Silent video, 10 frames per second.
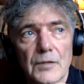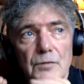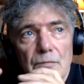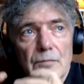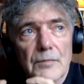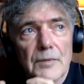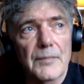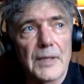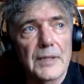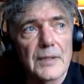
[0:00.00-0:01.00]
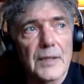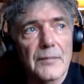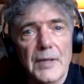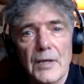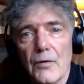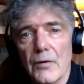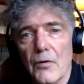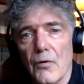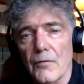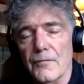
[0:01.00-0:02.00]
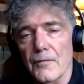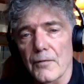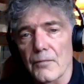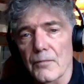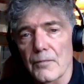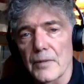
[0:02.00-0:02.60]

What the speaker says: So let me offer